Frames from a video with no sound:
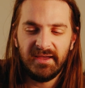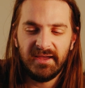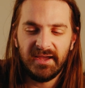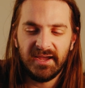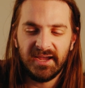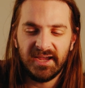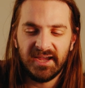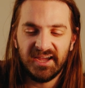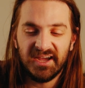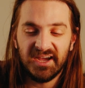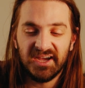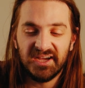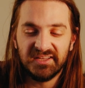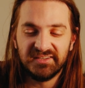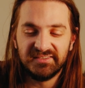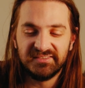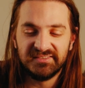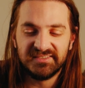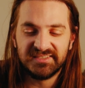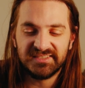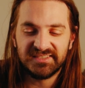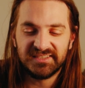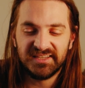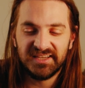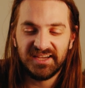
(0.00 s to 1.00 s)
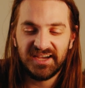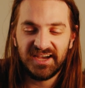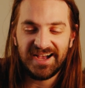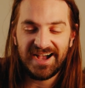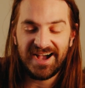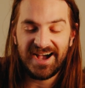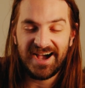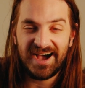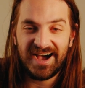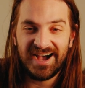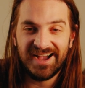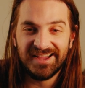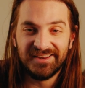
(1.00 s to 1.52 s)
And
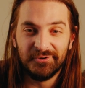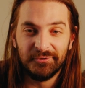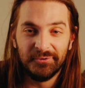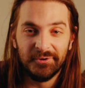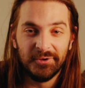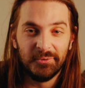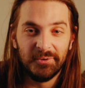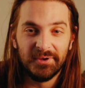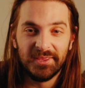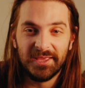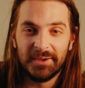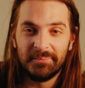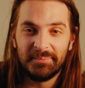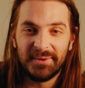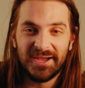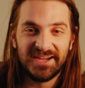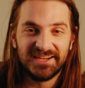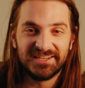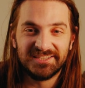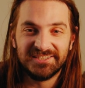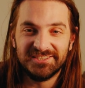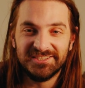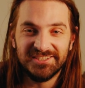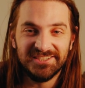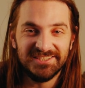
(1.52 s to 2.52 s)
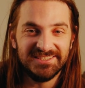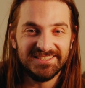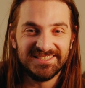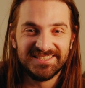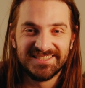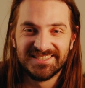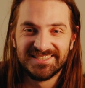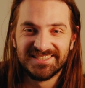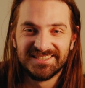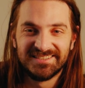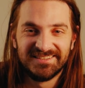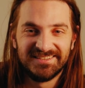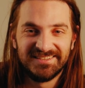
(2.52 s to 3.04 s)
I don't know where that package
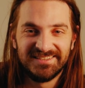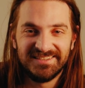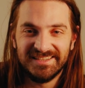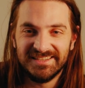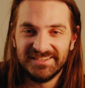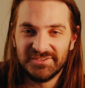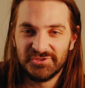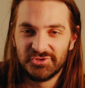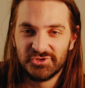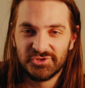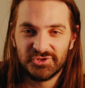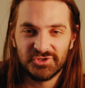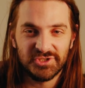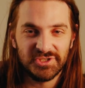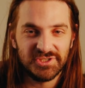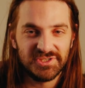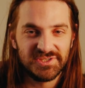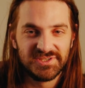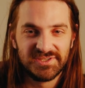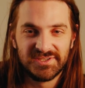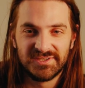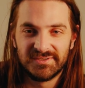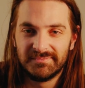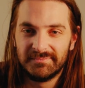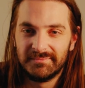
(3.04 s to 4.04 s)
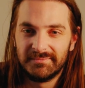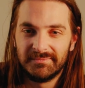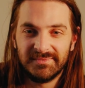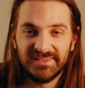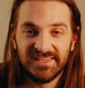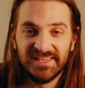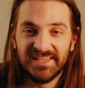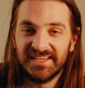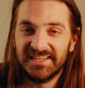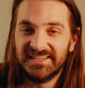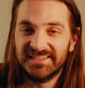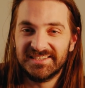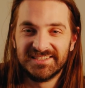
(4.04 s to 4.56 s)
is. It's just
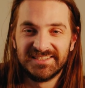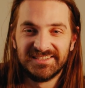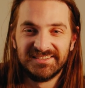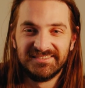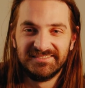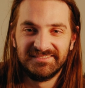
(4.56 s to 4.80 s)
late.